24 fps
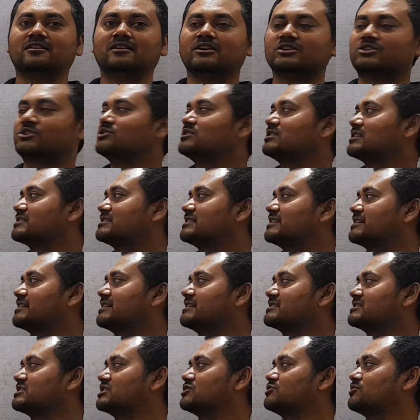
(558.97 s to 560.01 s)
So in the
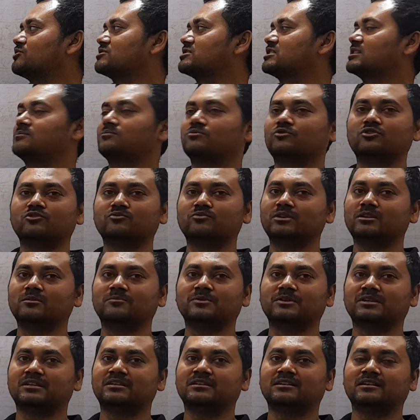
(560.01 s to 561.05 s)
second situation, moon will
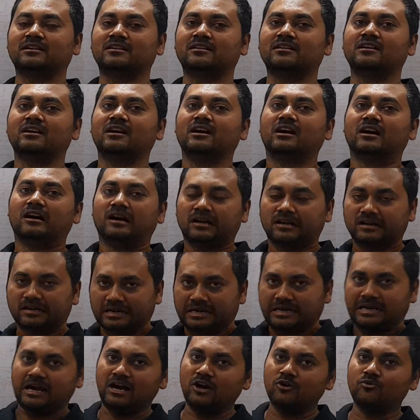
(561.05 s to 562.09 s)
be here.
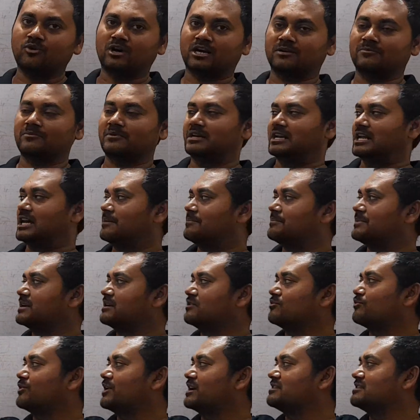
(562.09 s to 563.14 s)
Now what will
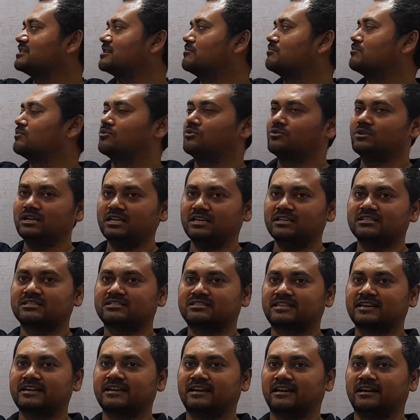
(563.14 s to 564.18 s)
happen when the moon is
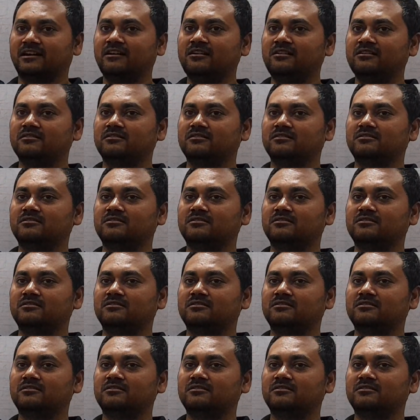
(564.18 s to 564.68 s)
there?